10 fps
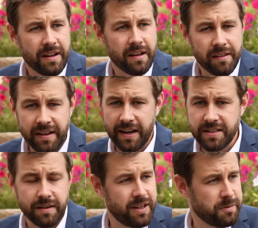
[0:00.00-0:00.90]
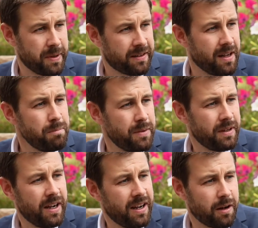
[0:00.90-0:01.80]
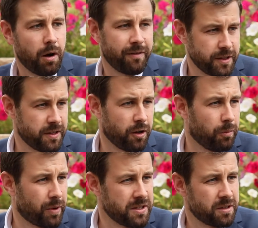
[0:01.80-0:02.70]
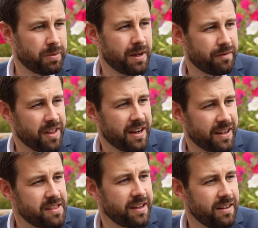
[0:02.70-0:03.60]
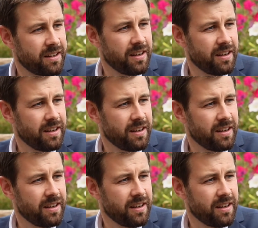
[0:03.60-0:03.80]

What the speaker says: I think activity has picked up. Obviously, gold price to blame for that, I think.